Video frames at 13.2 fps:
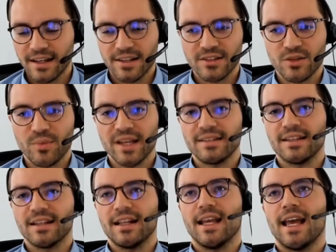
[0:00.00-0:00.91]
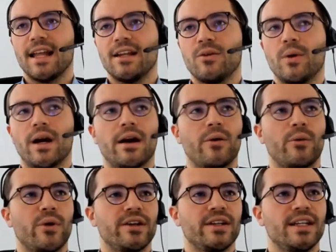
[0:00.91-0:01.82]
So basically anywhere
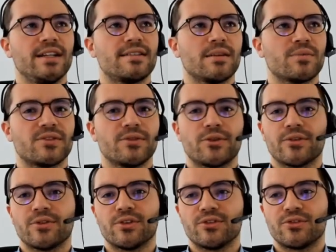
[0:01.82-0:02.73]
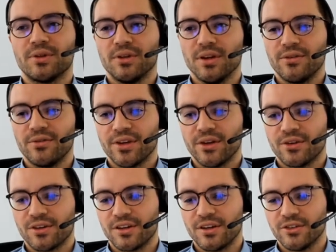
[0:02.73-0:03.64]
where you need some sort of control over
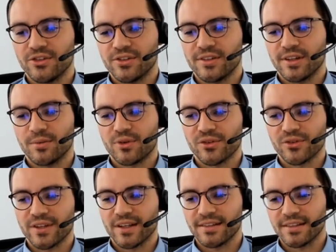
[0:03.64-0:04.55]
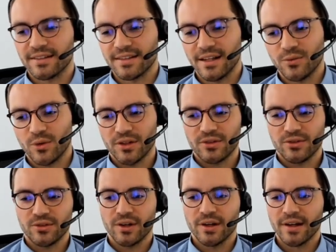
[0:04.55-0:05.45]
your logistic processes and want
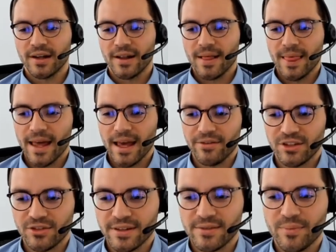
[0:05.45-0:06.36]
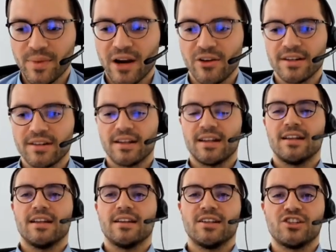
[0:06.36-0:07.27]
to have it transparent
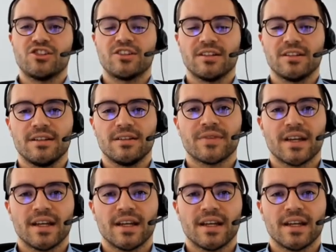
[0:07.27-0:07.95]
and digital.